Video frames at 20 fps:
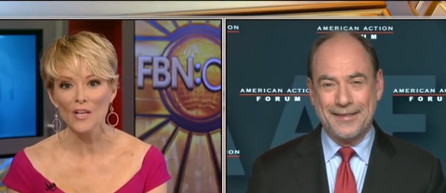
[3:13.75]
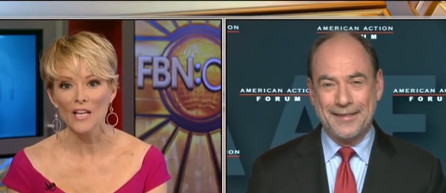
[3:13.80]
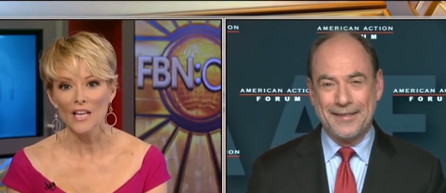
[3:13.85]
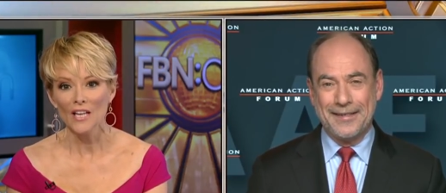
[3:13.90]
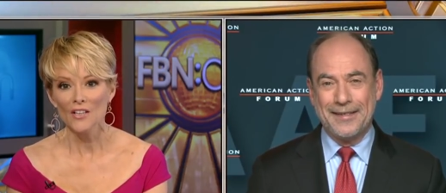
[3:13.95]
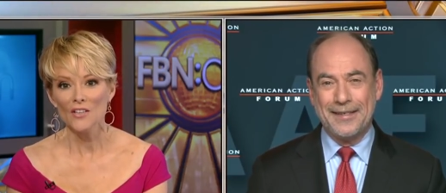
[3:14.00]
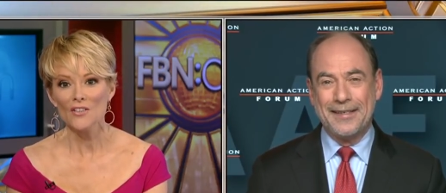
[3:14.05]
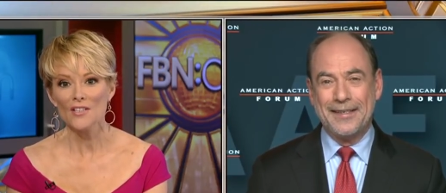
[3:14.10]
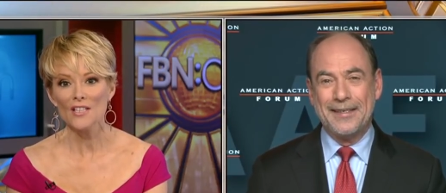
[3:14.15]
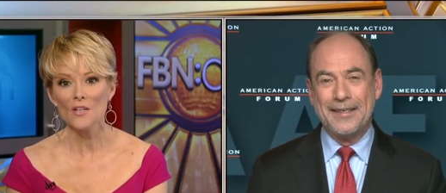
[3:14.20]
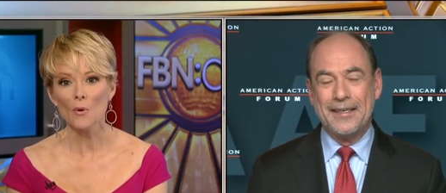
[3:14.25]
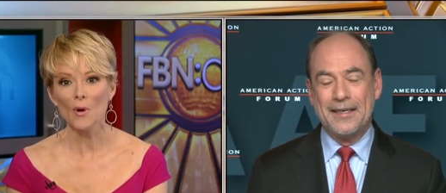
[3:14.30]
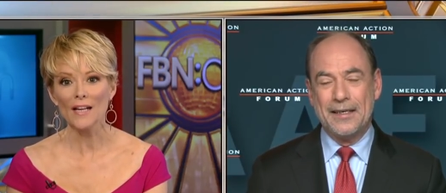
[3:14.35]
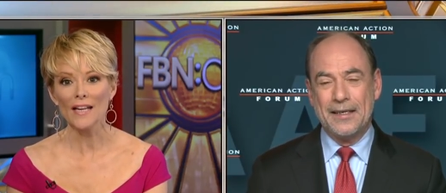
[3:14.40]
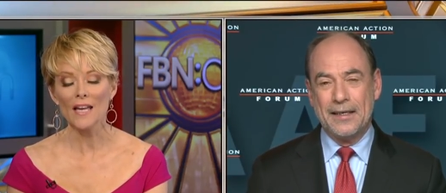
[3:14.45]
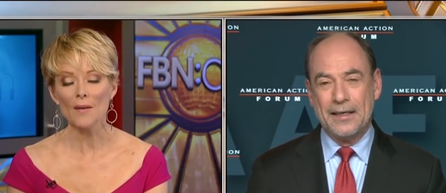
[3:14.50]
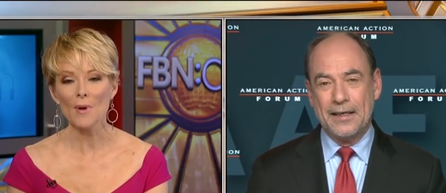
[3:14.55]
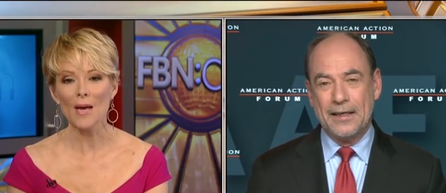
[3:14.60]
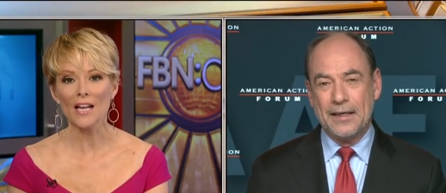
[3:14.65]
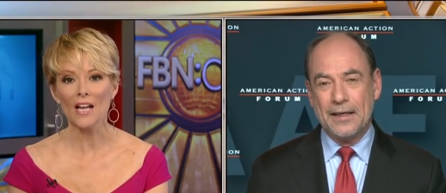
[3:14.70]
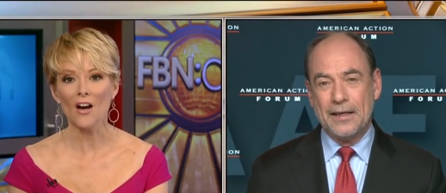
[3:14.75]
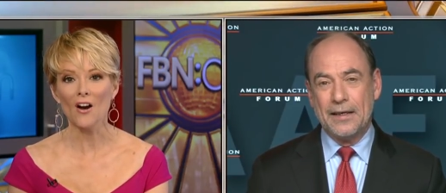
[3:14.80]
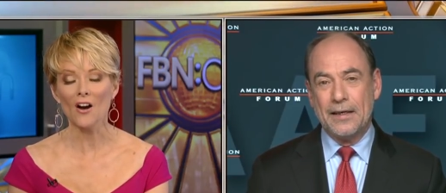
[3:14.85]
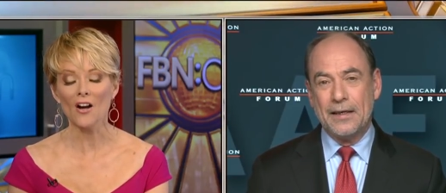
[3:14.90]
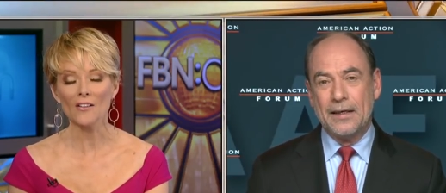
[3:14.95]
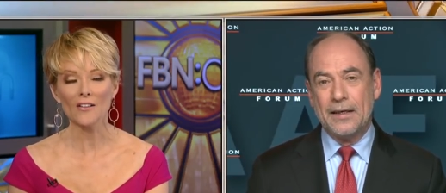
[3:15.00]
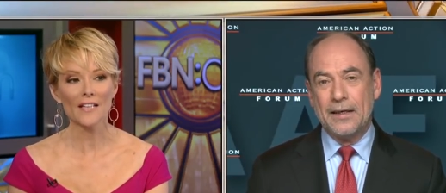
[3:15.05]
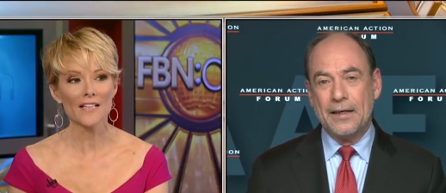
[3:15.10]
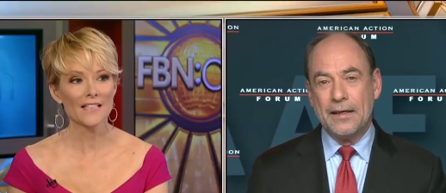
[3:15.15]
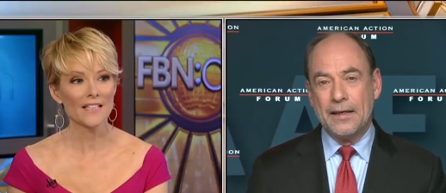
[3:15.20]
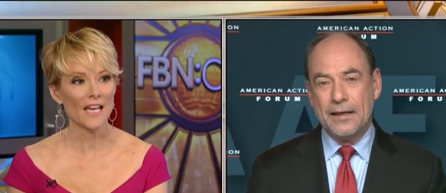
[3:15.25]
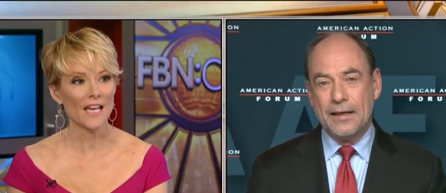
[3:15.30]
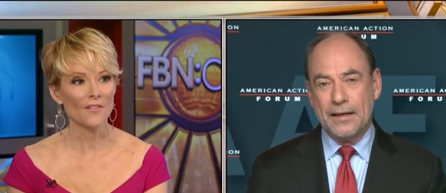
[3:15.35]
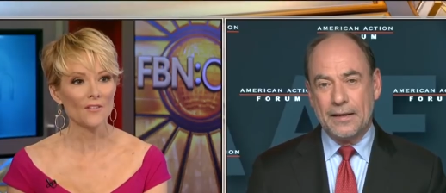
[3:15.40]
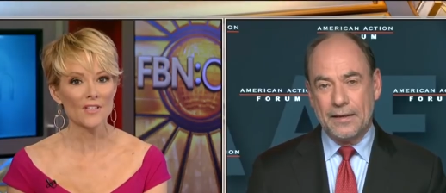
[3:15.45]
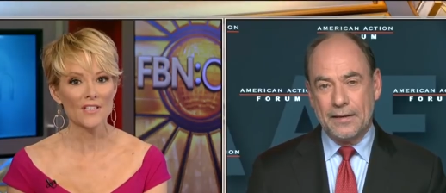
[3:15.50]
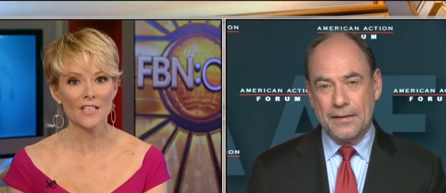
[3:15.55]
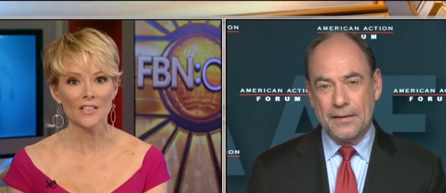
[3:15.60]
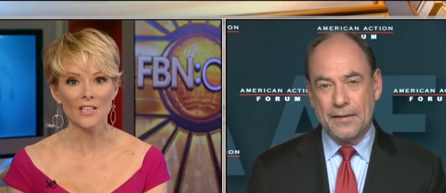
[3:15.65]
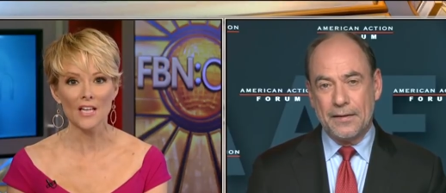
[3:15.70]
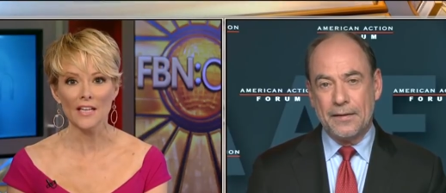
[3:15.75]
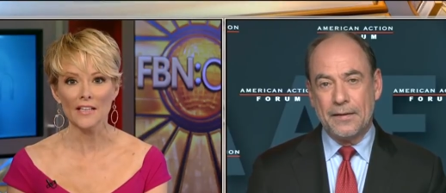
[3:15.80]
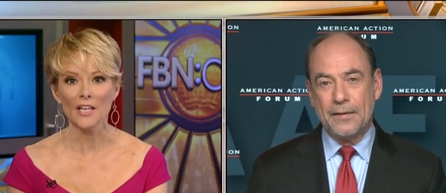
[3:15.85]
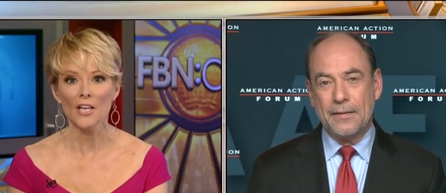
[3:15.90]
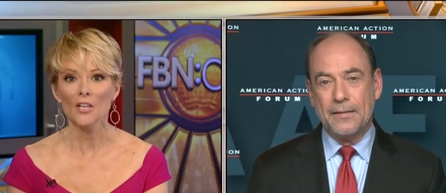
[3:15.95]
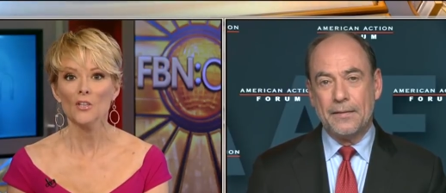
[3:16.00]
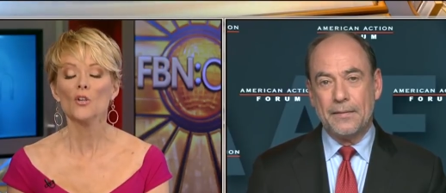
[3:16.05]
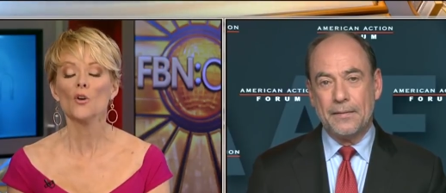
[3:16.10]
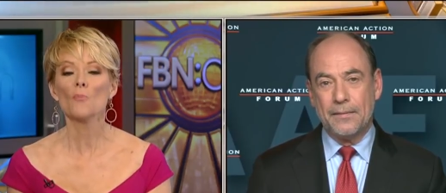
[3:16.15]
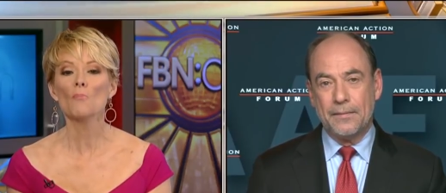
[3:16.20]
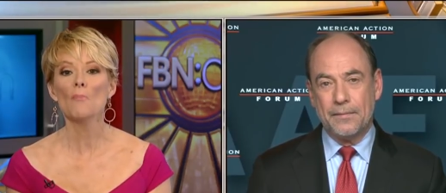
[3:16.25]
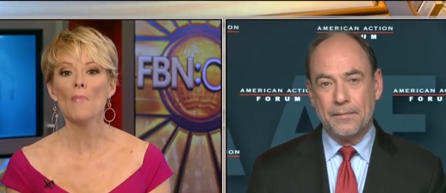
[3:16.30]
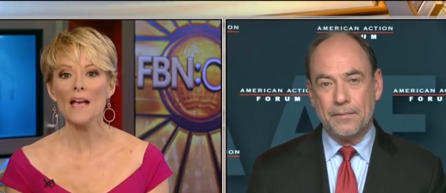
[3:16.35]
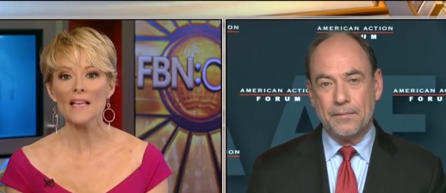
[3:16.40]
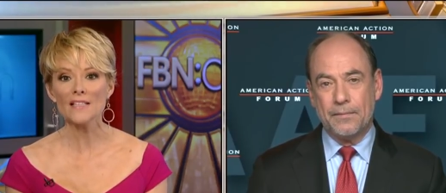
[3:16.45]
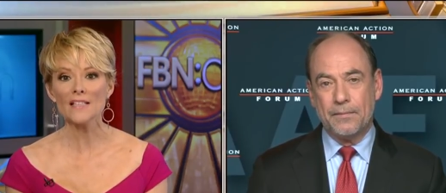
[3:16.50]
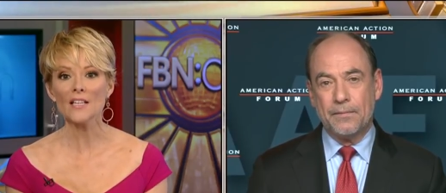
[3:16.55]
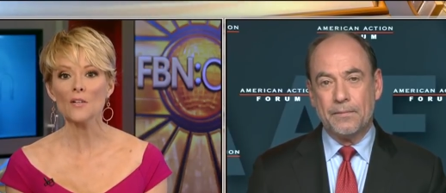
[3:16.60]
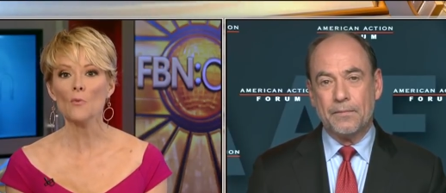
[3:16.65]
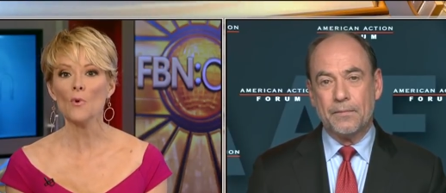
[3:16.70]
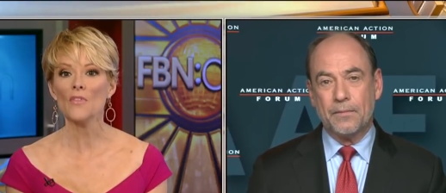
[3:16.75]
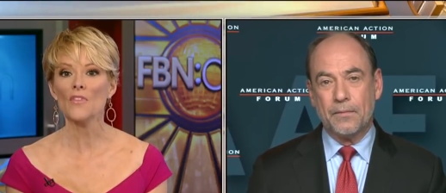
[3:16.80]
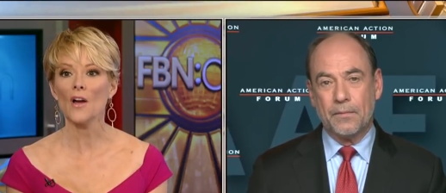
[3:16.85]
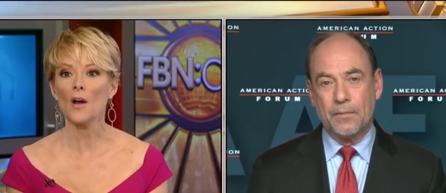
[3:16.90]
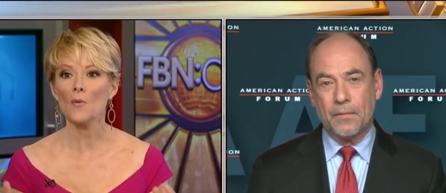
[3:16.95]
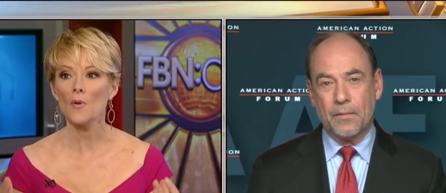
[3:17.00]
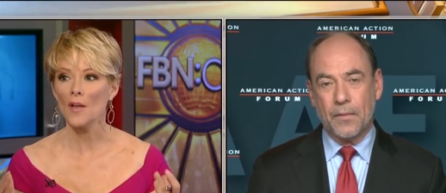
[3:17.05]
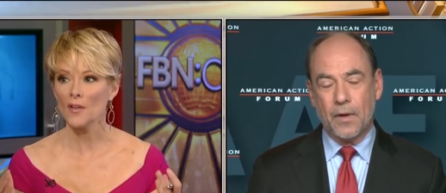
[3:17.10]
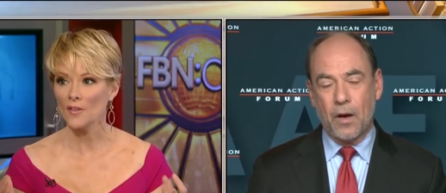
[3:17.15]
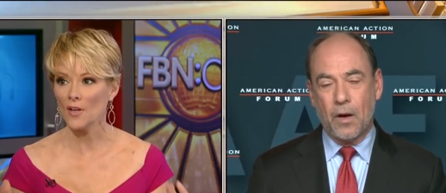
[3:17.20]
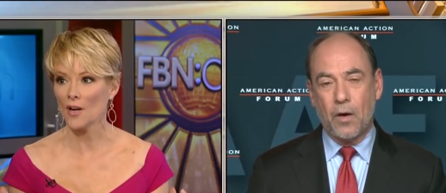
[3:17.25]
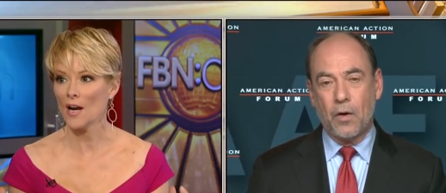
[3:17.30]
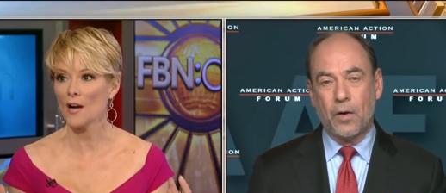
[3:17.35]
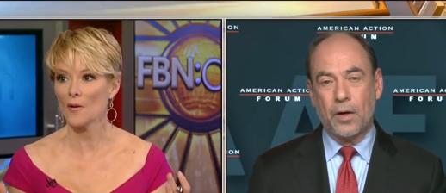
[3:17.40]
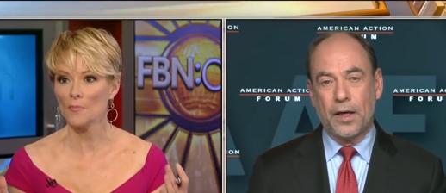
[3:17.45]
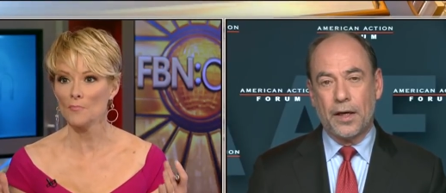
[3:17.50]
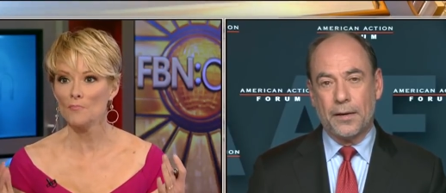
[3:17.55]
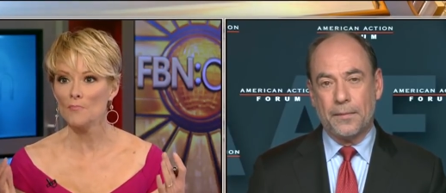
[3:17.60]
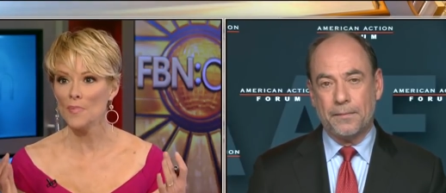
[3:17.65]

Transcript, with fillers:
Speaker 1: You see what came out of Harley Davidson, like you're messing with our oh, our, oh, yeah.